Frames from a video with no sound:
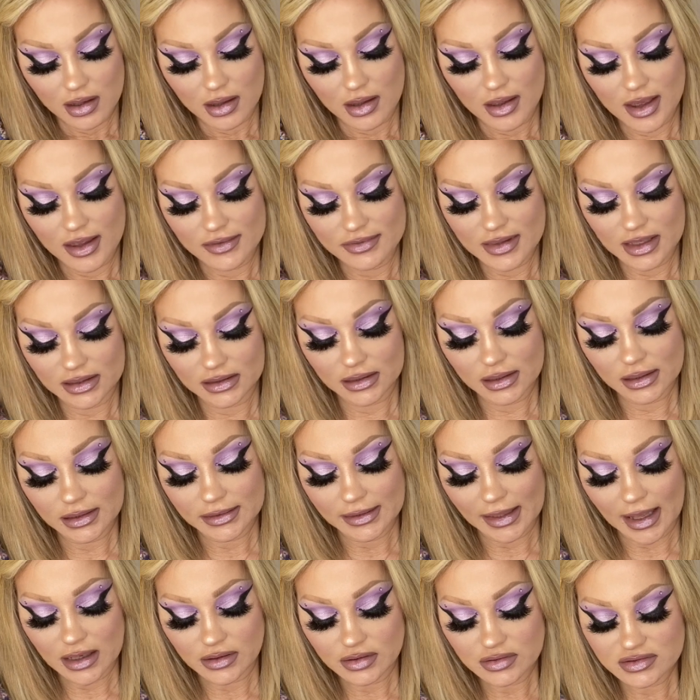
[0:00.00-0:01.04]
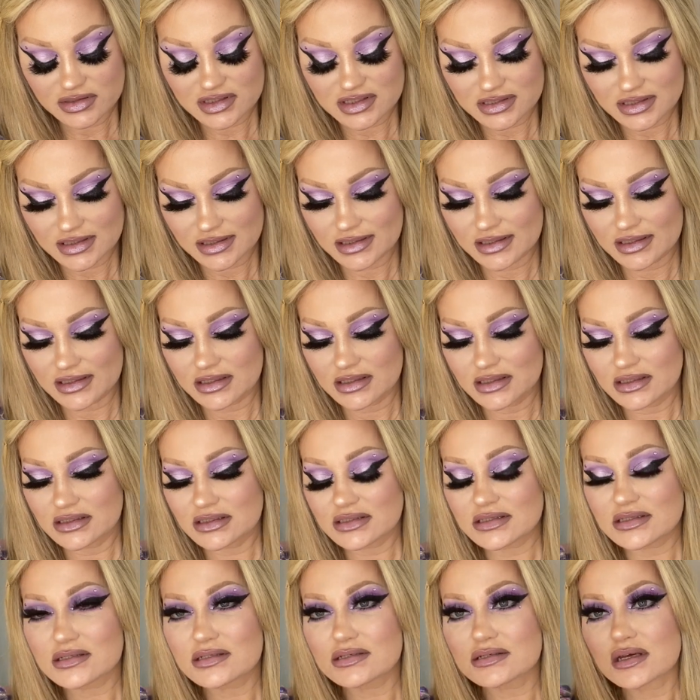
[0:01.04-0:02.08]
And then Clout
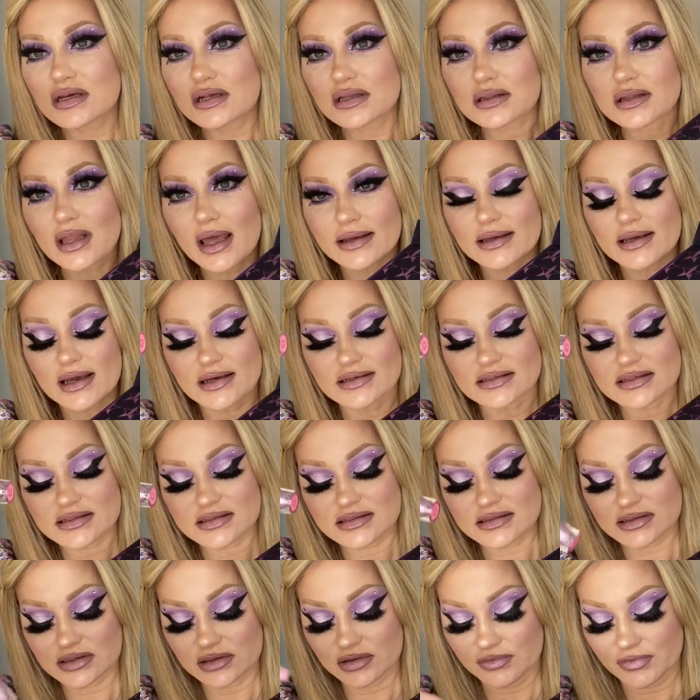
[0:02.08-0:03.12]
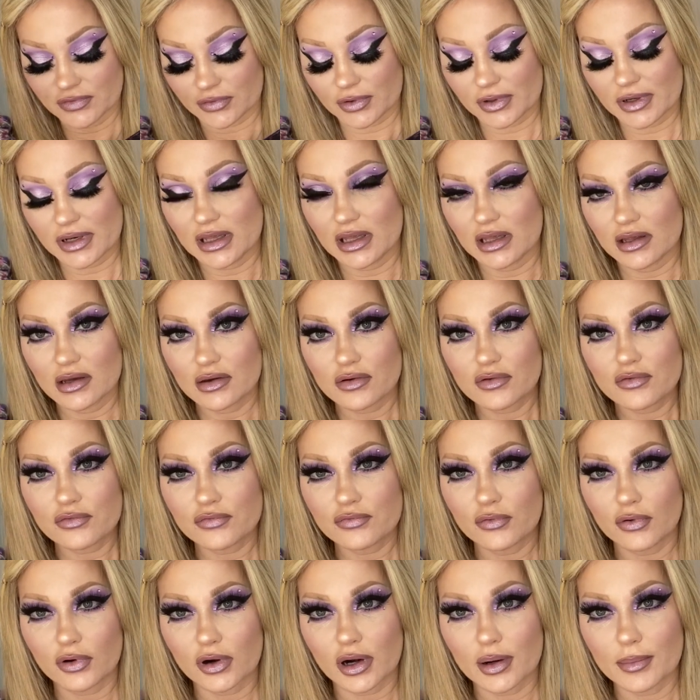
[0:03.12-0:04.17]
is like a silvery
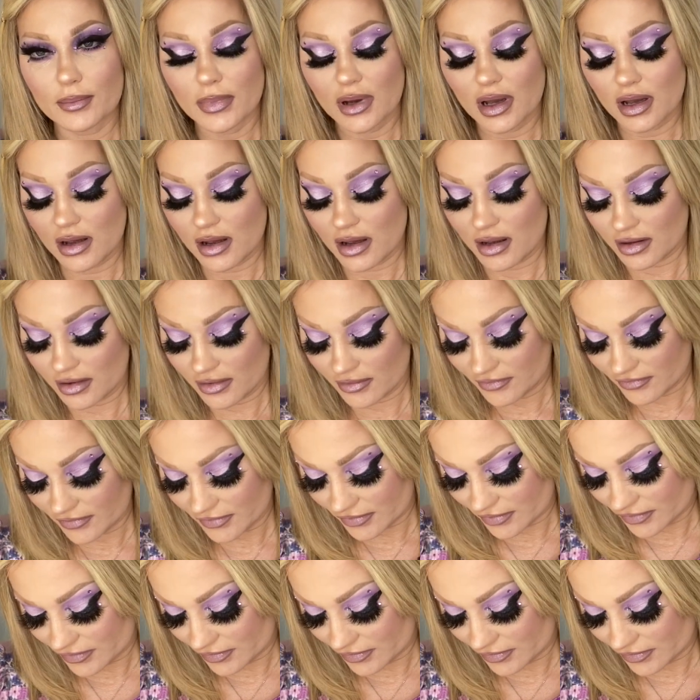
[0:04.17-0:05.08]
form of